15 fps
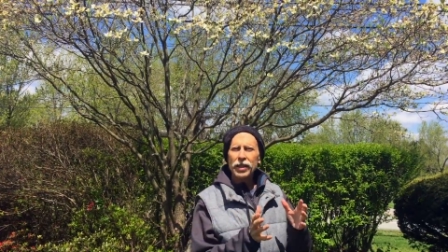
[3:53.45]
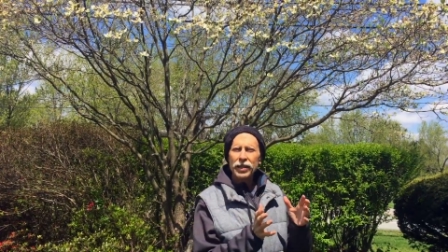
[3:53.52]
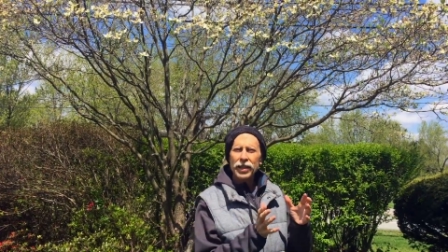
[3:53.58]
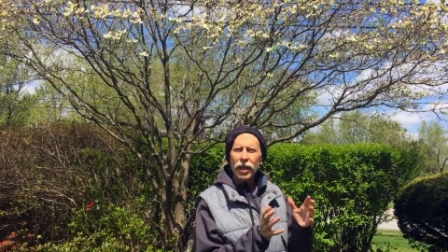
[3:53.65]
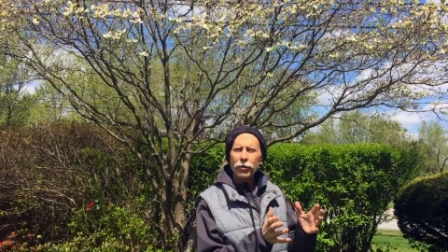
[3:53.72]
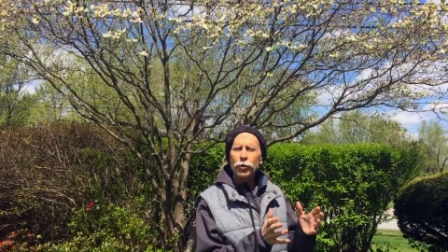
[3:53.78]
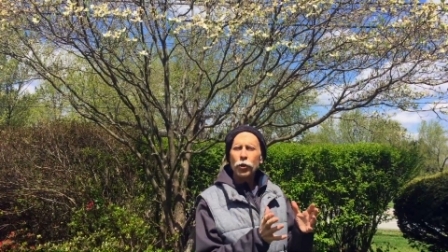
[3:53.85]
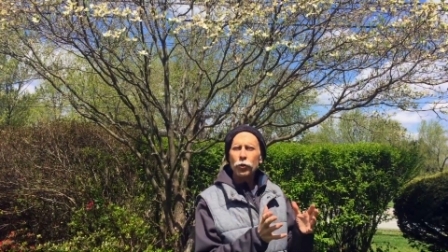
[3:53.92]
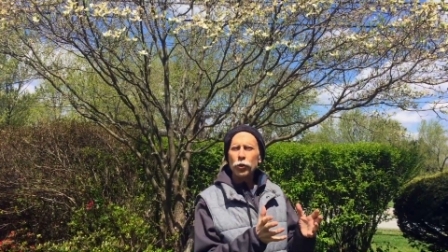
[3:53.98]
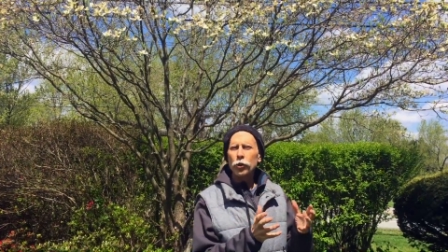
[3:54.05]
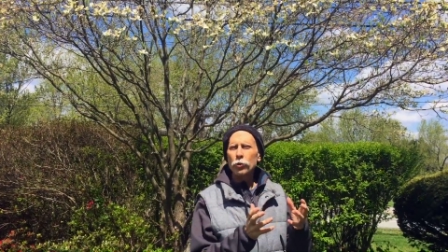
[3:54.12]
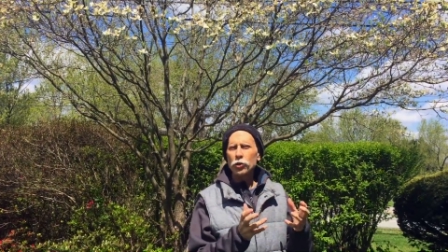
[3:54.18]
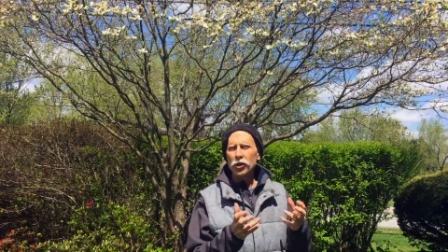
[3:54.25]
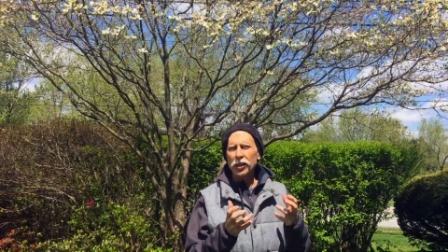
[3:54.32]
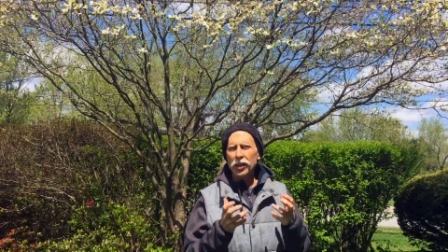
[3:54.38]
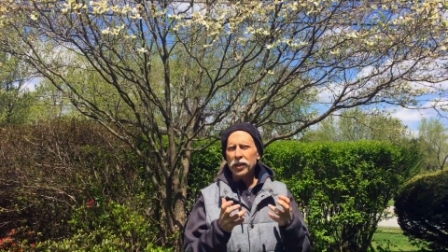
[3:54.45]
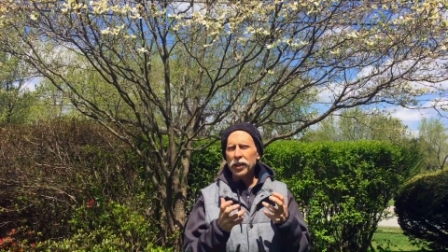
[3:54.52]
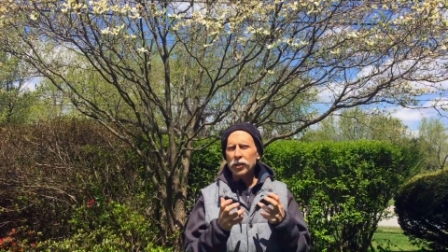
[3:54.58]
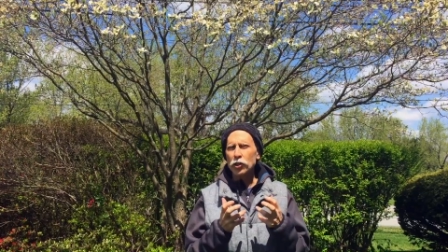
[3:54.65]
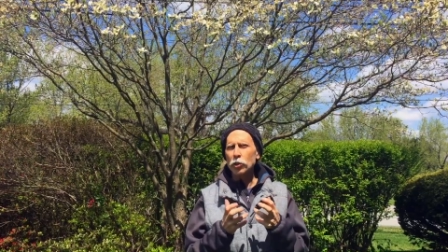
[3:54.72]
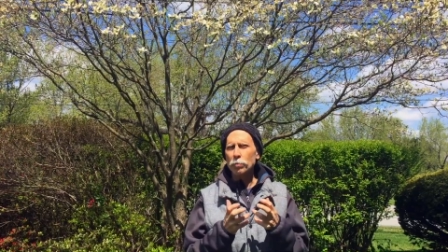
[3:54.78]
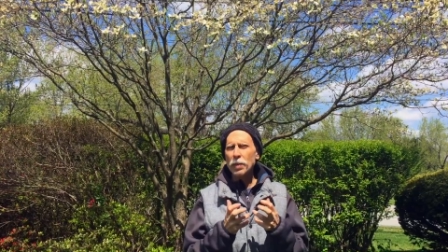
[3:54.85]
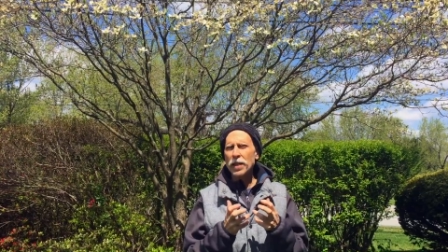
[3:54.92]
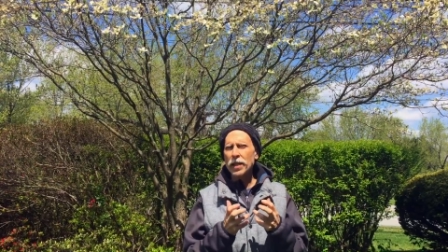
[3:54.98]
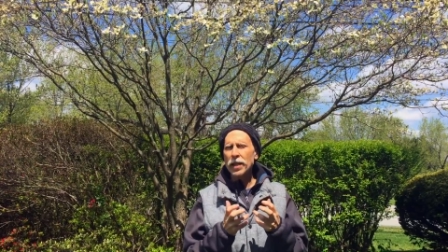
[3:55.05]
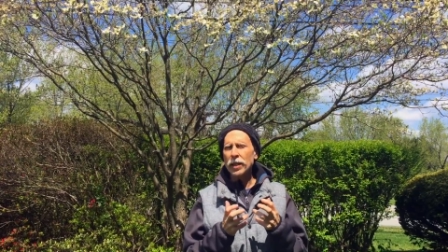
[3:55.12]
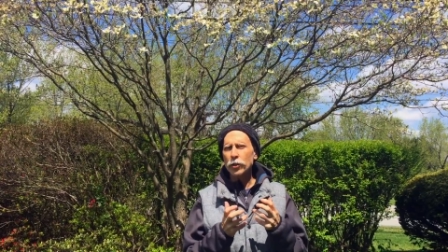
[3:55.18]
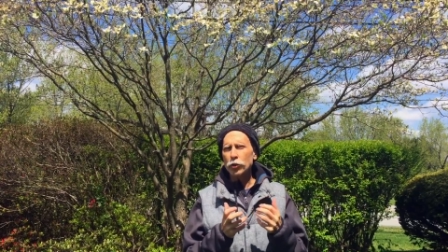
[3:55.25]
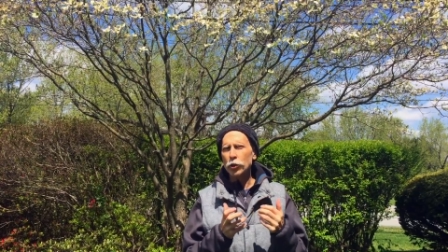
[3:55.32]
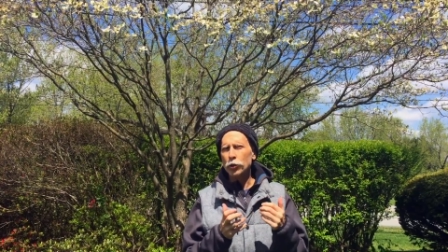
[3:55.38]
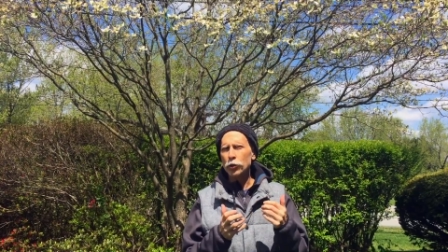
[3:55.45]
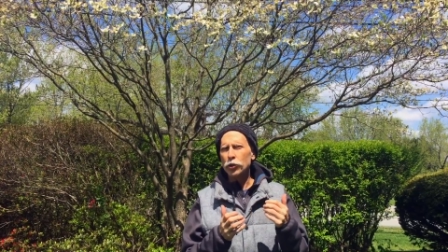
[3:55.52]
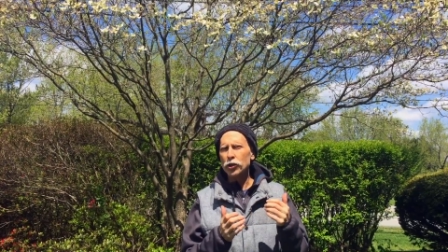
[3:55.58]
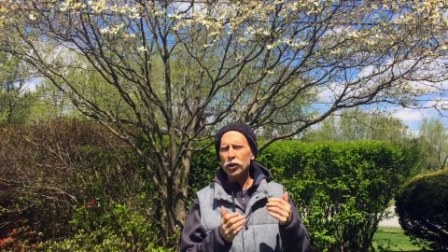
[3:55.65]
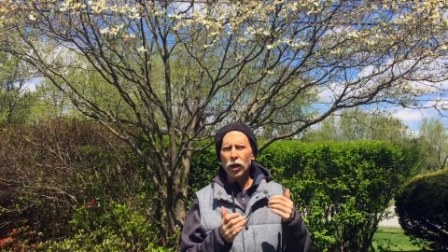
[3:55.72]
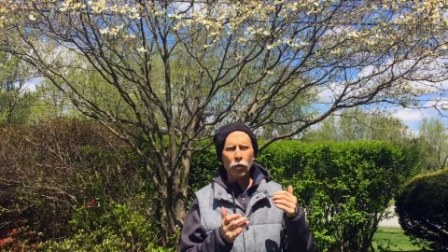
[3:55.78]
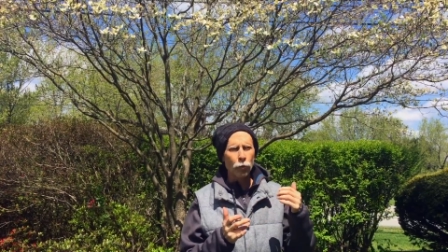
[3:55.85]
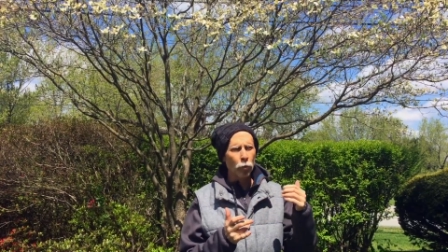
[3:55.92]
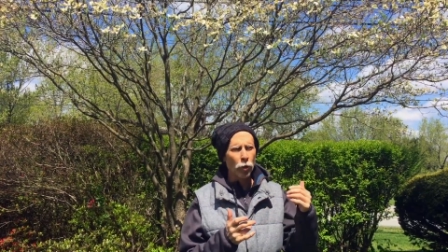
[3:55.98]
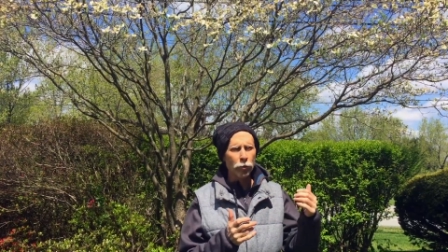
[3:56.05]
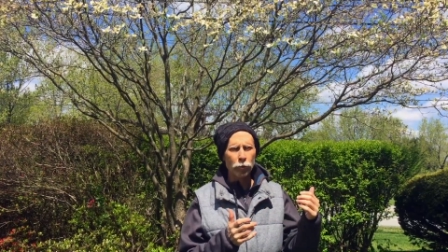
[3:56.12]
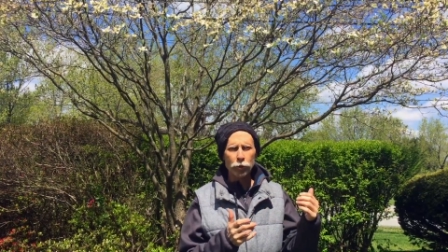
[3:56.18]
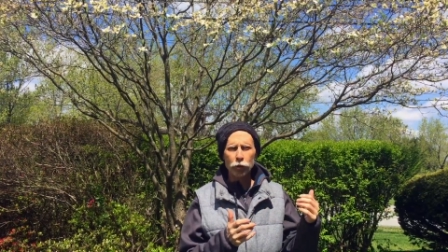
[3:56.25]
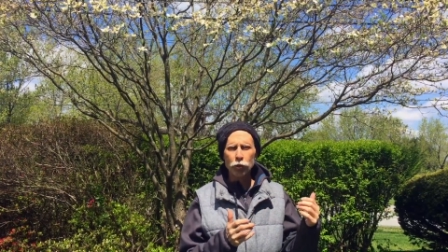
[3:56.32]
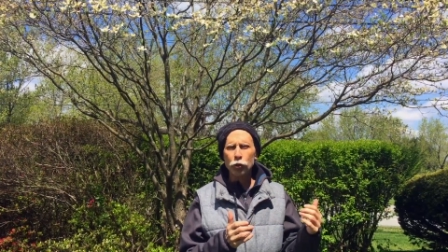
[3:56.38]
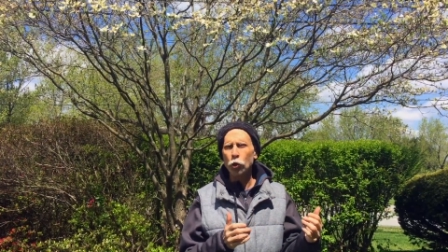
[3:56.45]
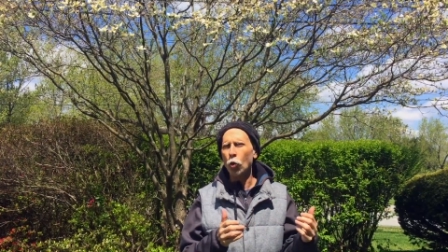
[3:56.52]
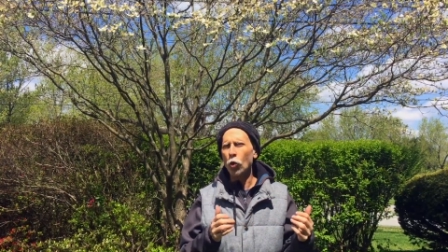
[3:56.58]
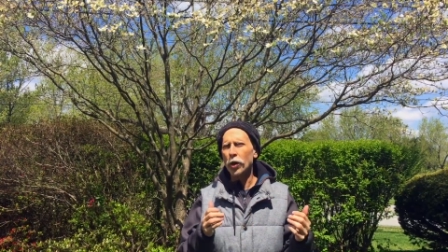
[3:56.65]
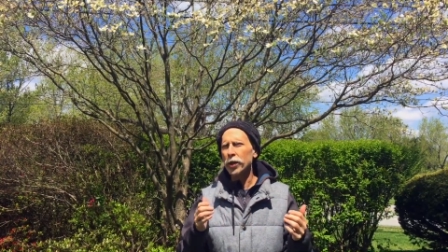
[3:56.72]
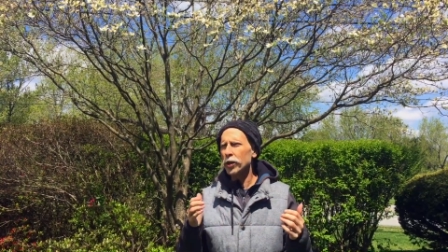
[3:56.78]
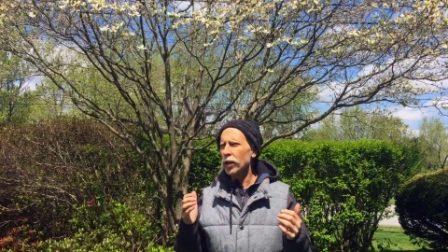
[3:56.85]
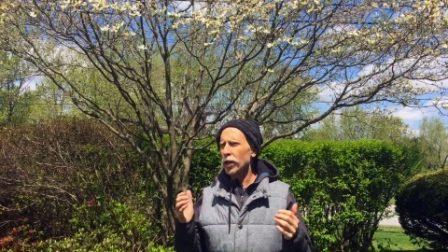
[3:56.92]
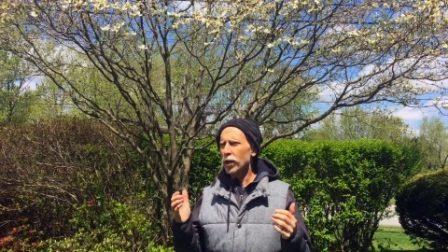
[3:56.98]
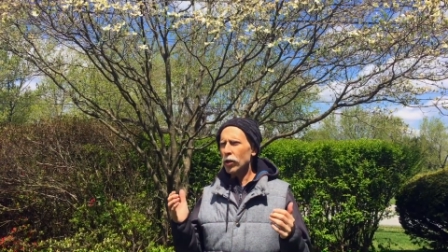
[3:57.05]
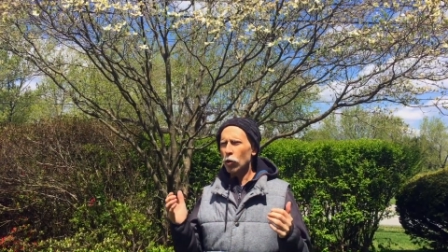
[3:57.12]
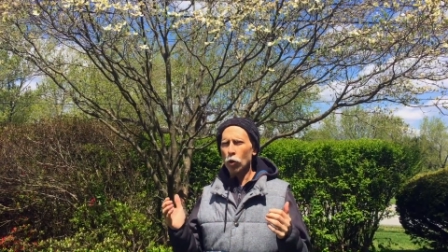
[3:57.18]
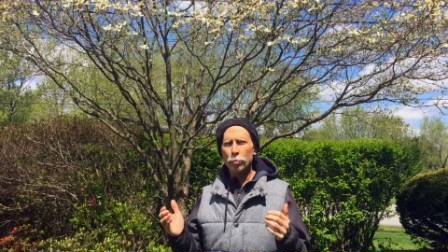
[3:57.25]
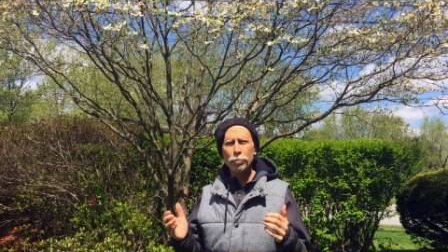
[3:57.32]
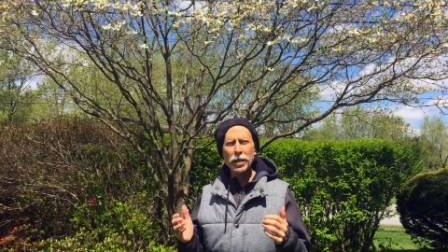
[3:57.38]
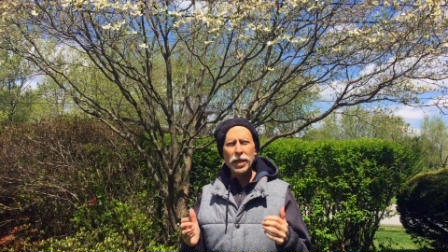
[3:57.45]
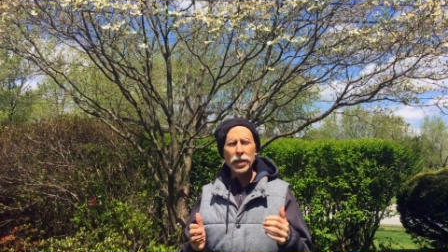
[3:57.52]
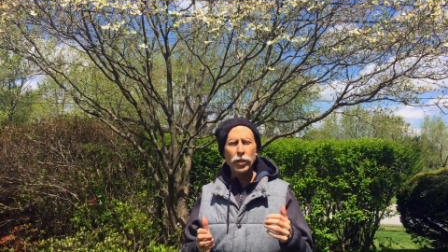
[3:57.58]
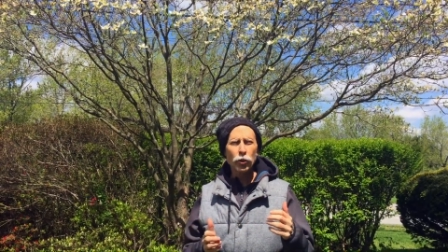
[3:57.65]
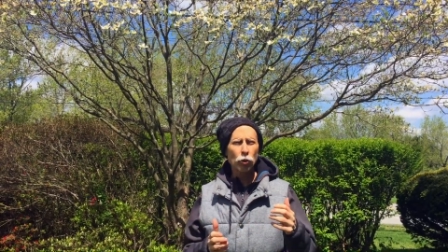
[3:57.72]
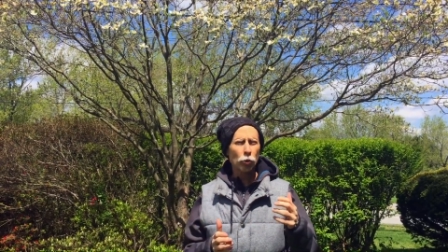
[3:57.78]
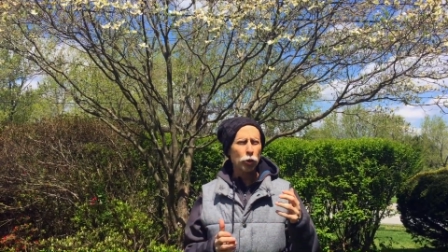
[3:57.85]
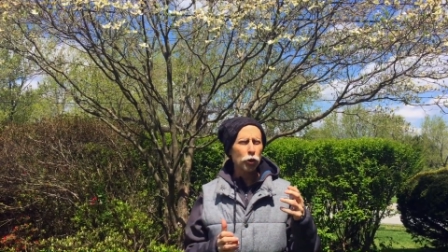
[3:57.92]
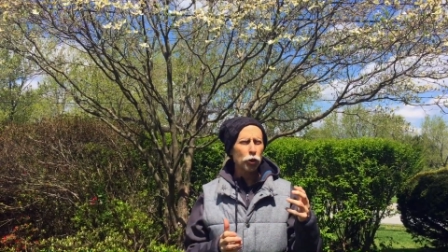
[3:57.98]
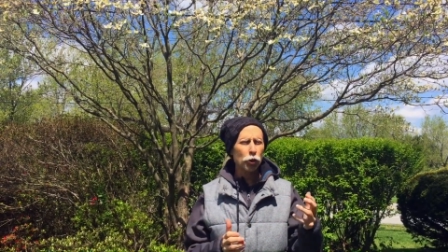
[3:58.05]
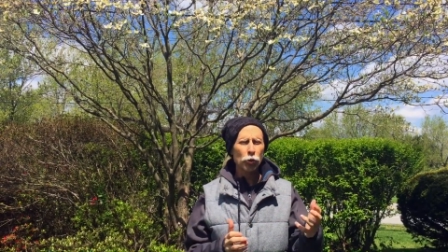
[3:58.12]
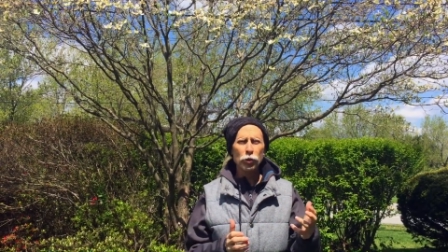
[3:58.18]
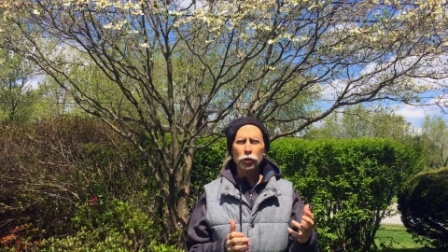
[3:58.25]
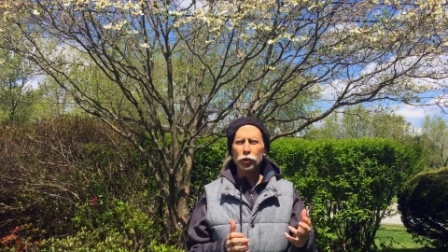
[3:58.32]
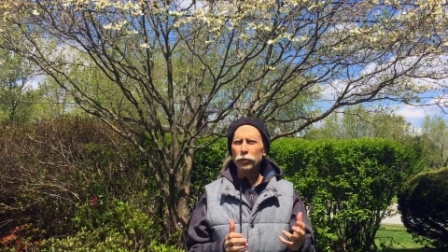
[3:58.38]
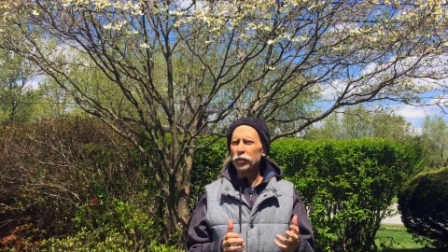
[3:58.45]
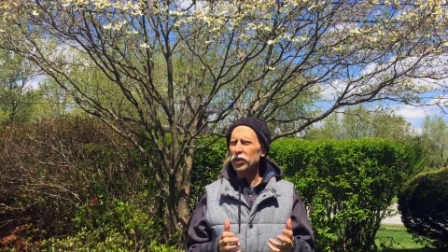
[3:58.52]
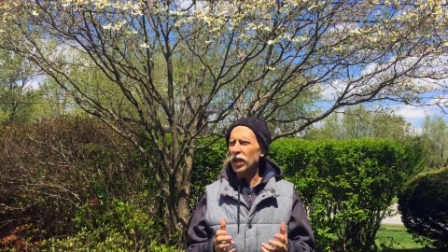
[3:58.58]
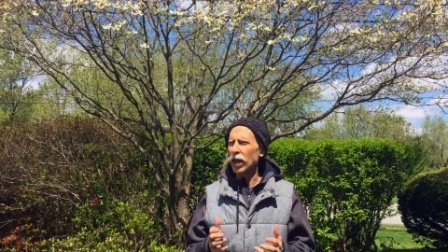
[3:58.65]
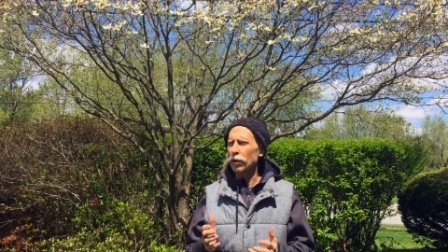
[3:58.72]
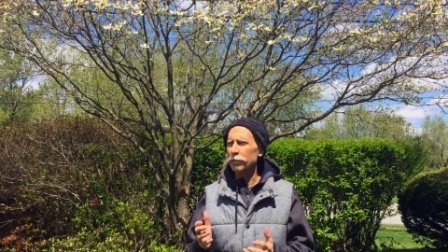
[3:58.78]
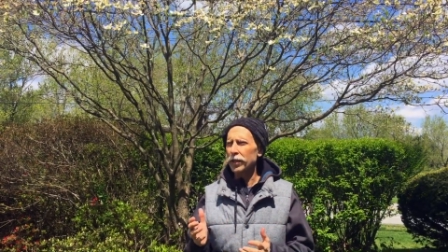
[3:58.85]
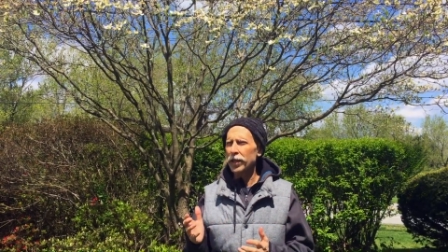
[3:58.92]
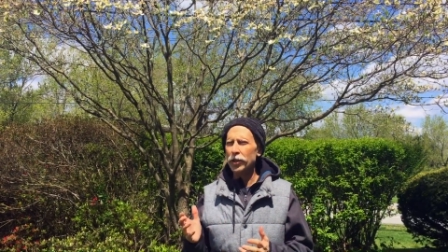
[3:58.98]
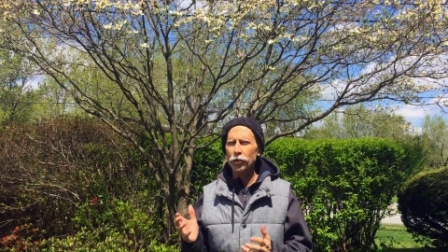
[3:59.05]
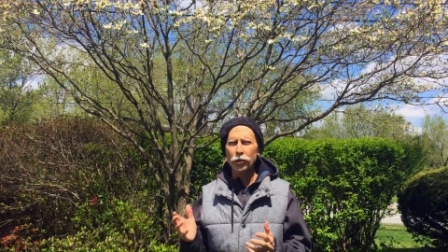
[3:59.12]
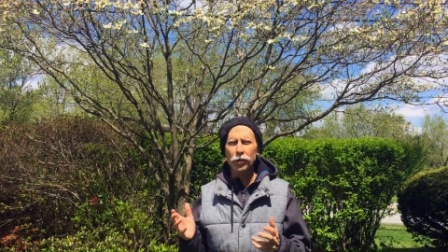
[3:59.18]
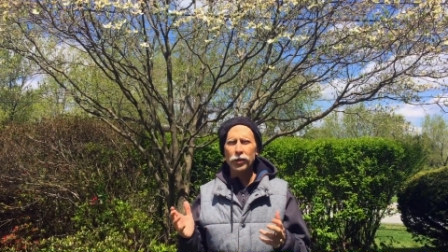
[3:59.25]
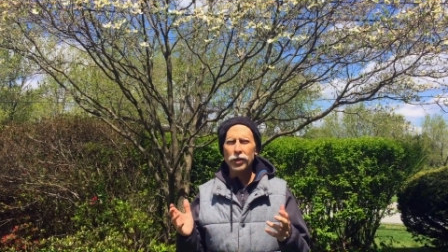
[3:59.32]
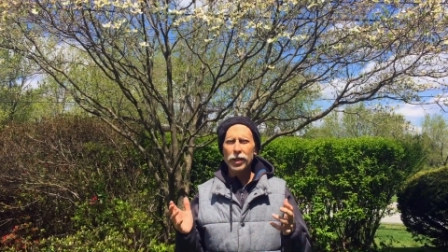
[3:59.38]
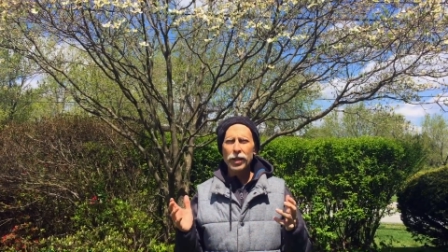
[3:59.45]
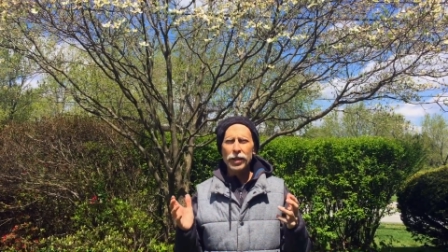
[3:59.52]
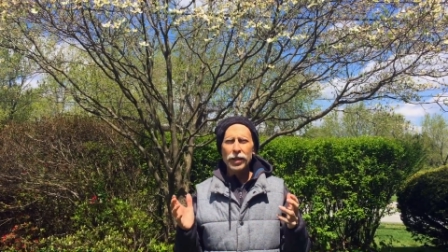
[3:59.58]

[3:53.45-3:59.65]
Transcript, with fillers: now you're using it and speaking it to yourself, whether it's joy or peace or assurance of salvation,